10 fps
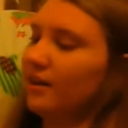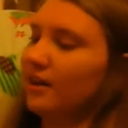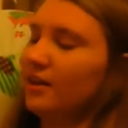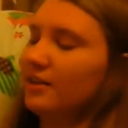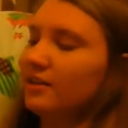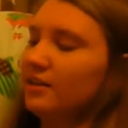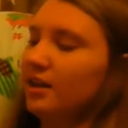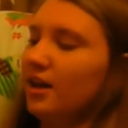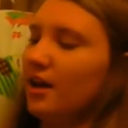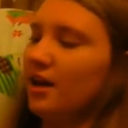it's
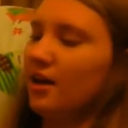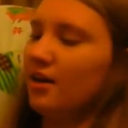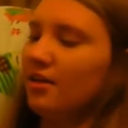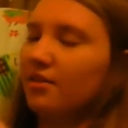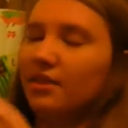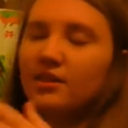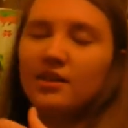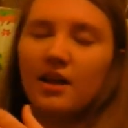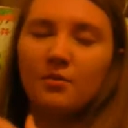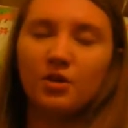these
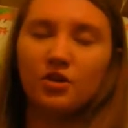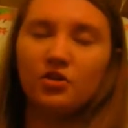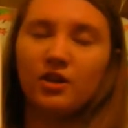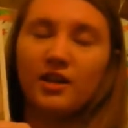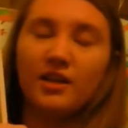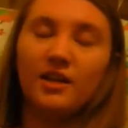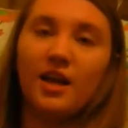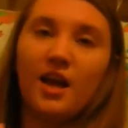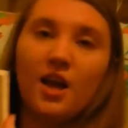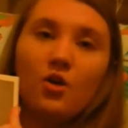kind of books you can
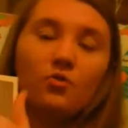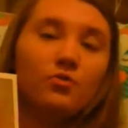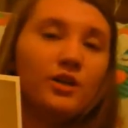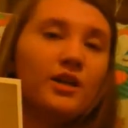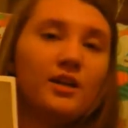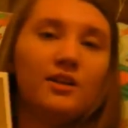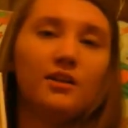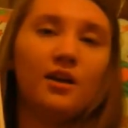read